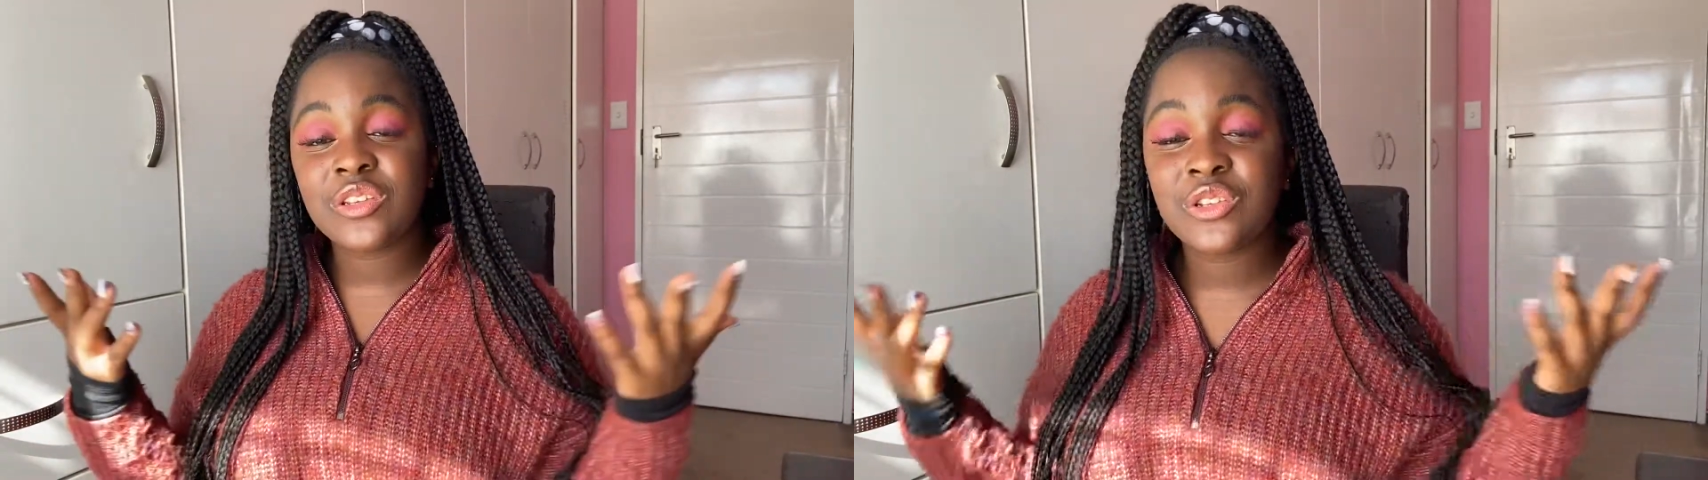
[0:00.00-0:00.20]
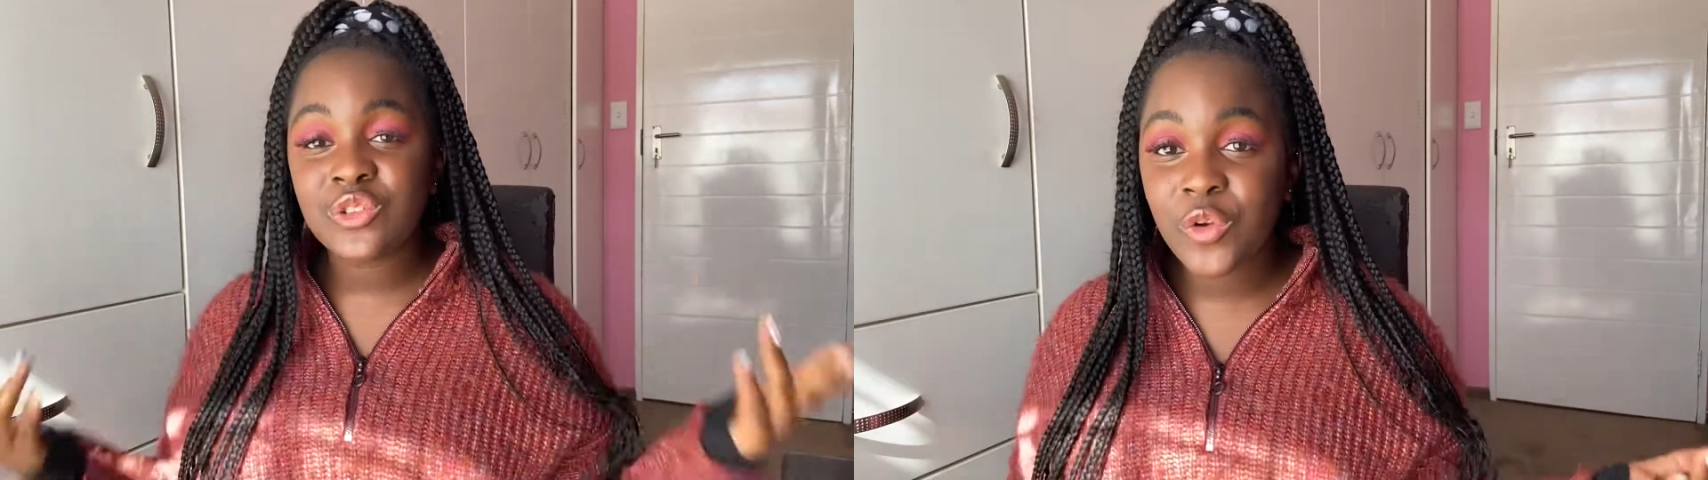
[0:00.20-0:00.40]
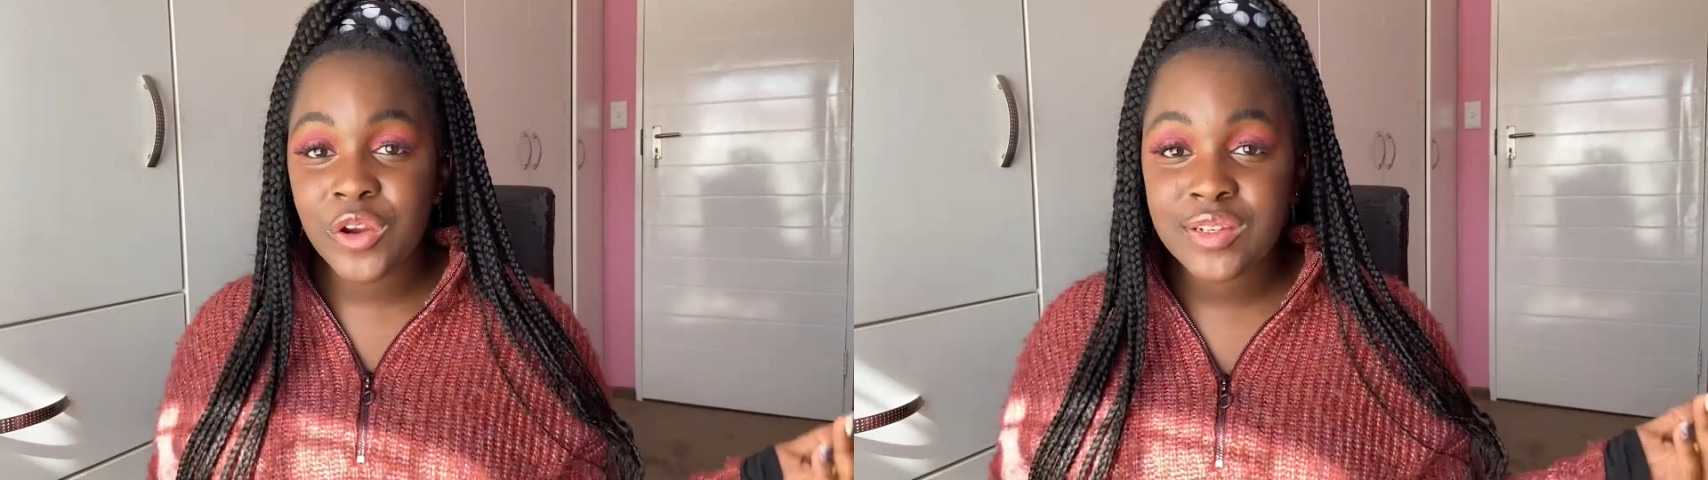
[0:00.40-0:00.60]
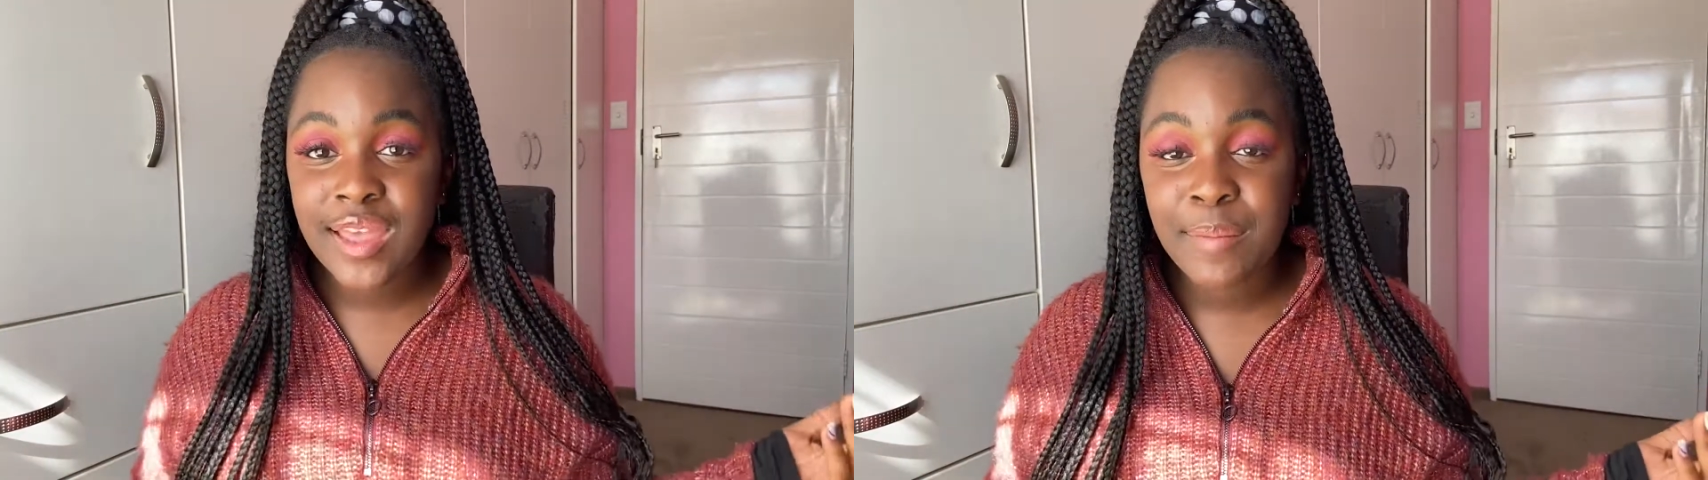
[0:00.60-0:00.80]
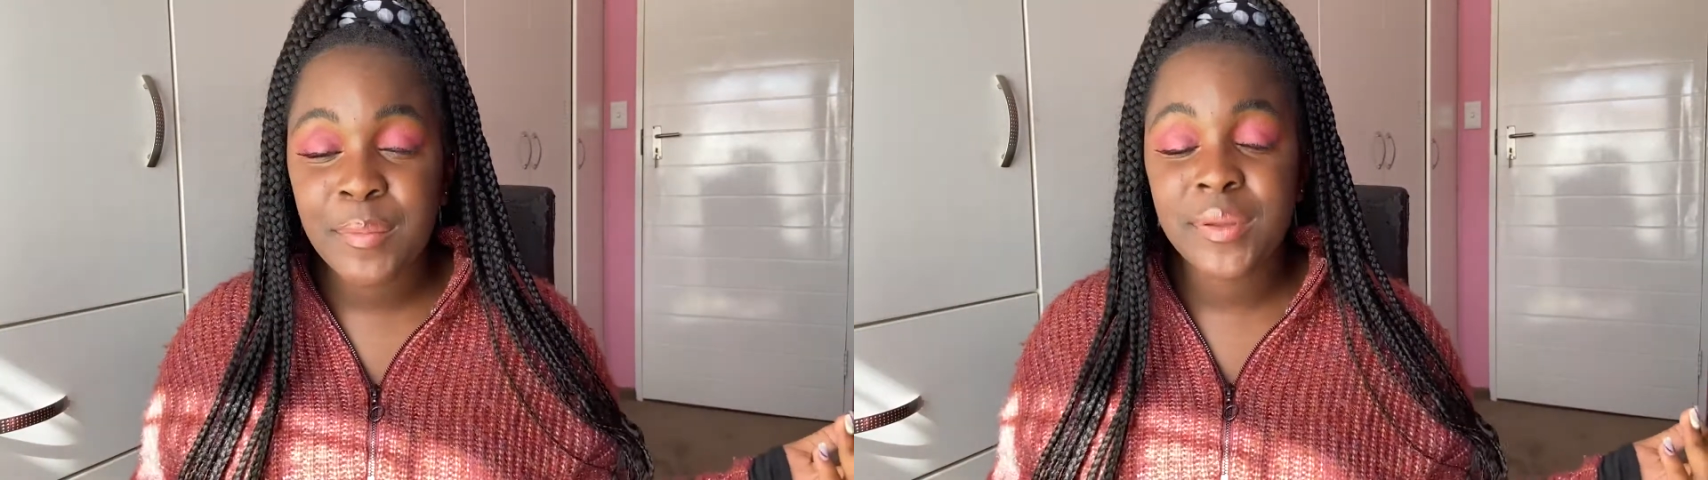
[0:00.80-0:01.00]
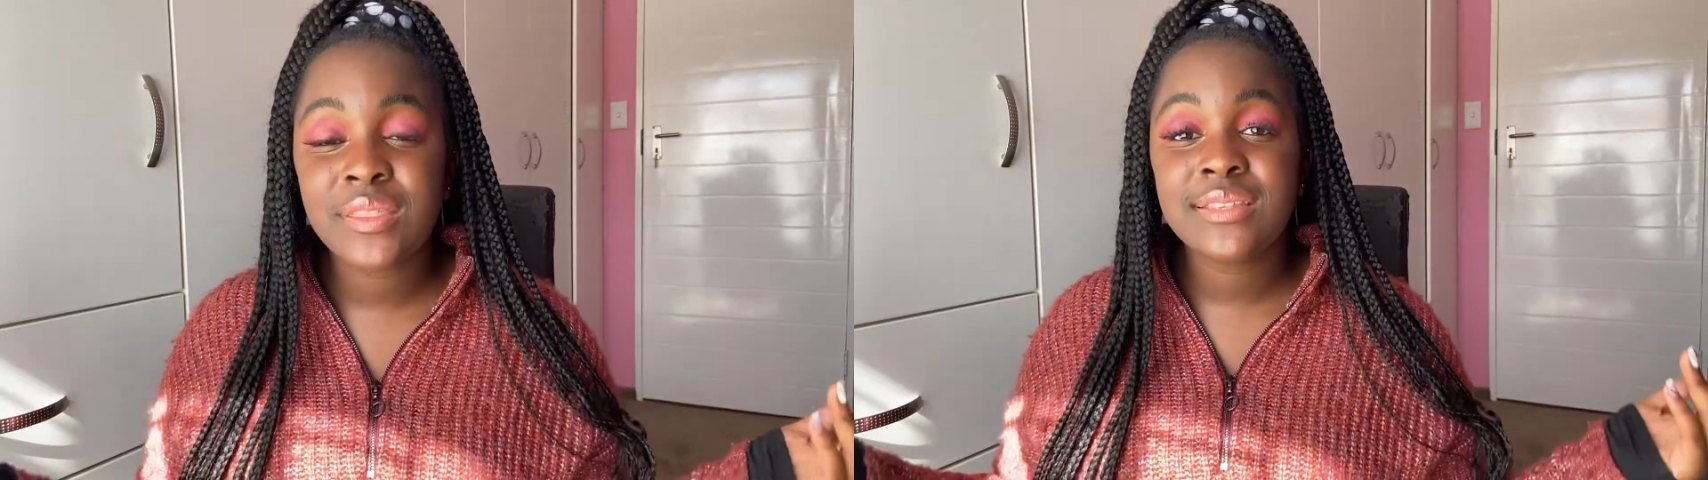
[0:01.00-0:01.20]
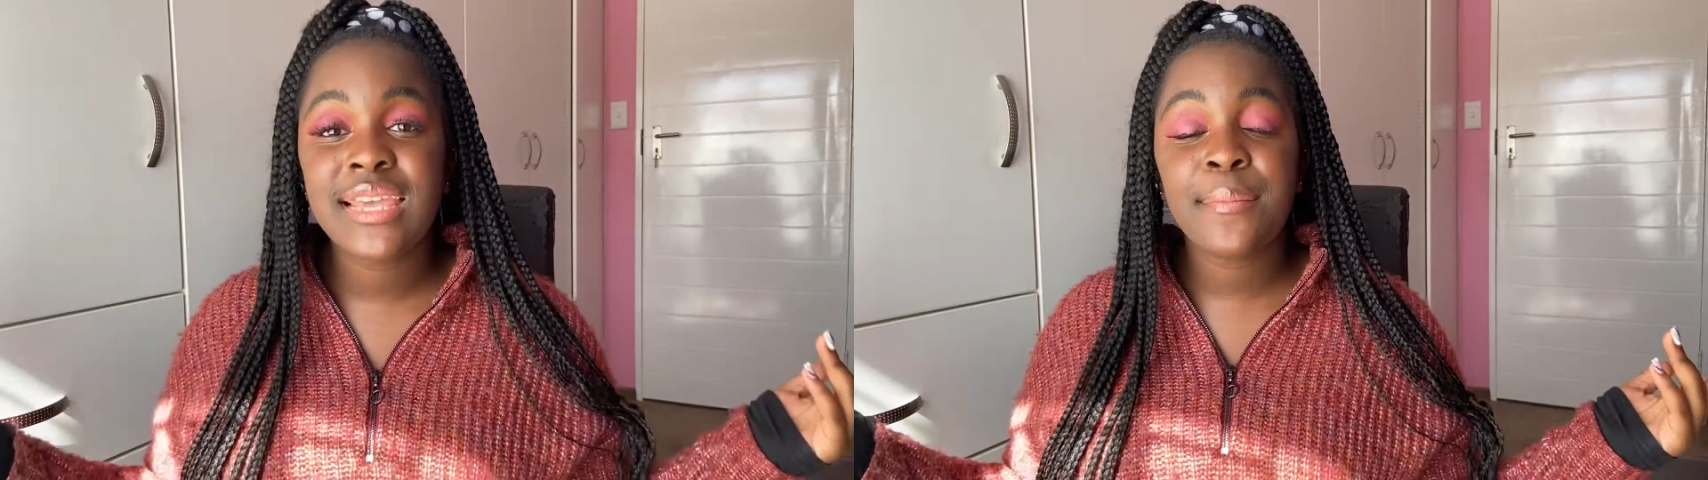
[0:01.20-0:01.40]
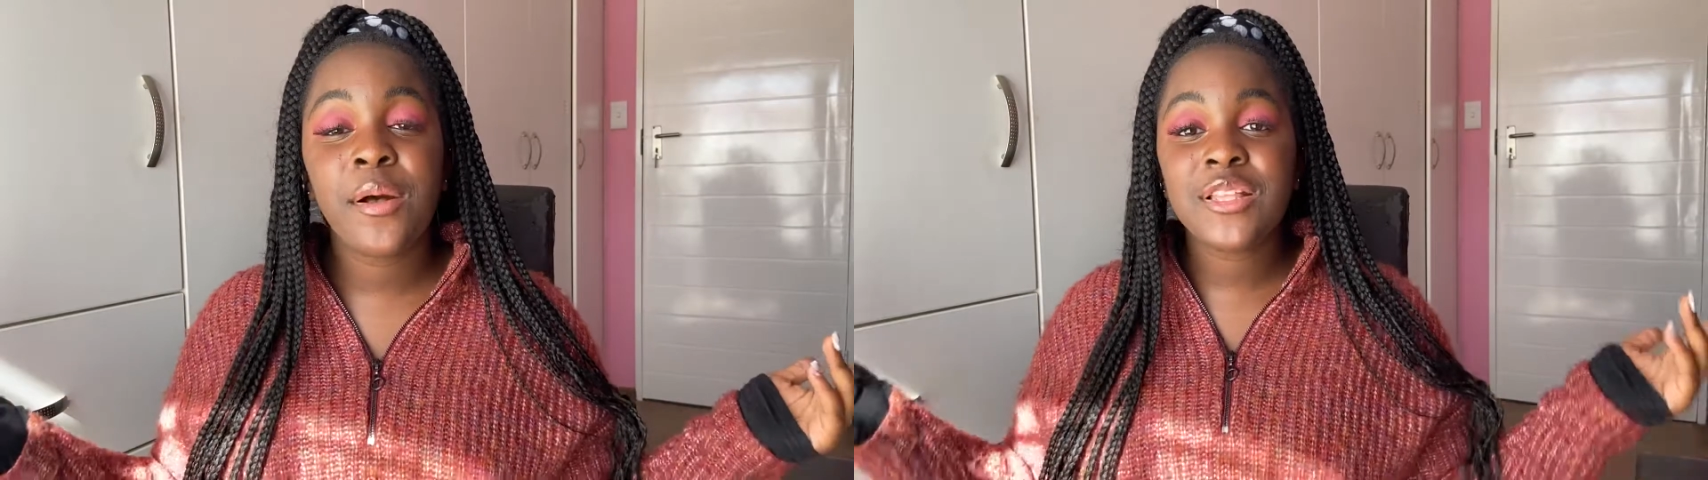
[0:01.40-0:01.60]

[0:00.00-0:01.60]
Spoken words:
story time about the time I